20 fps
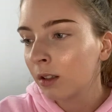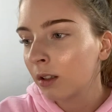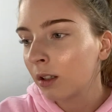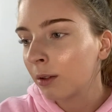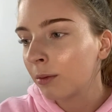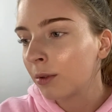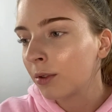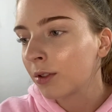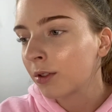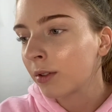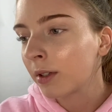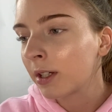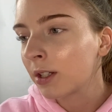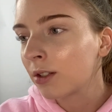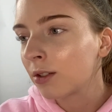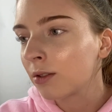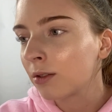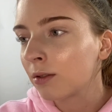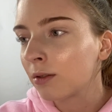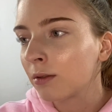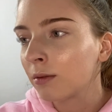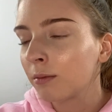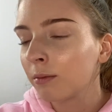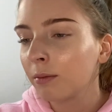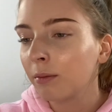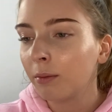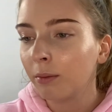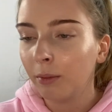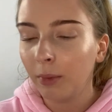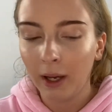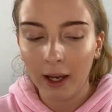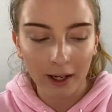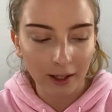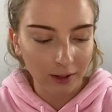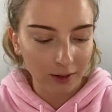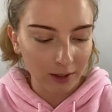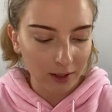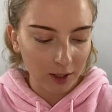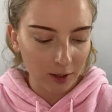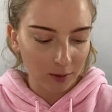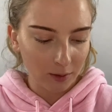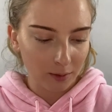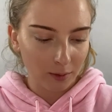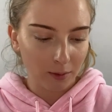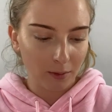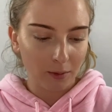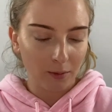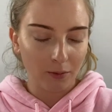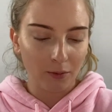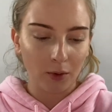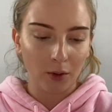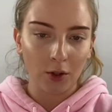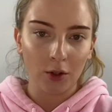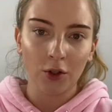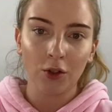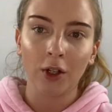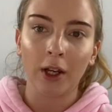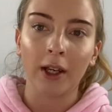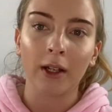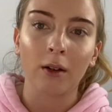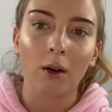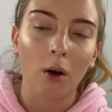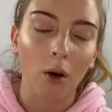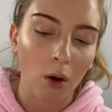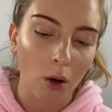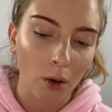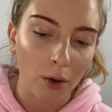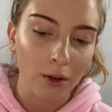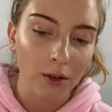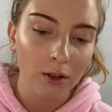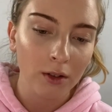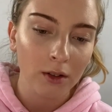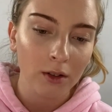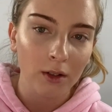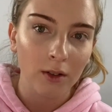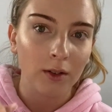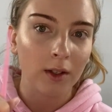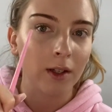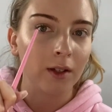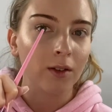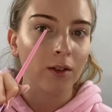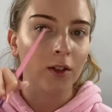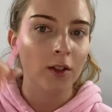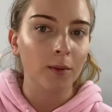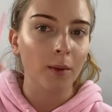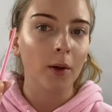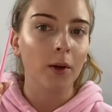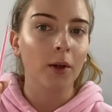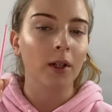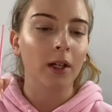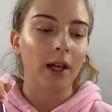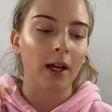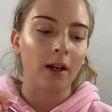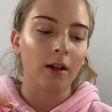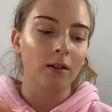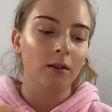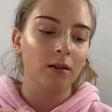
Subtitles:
I'm just going to pack this first shade on, then smoke it out.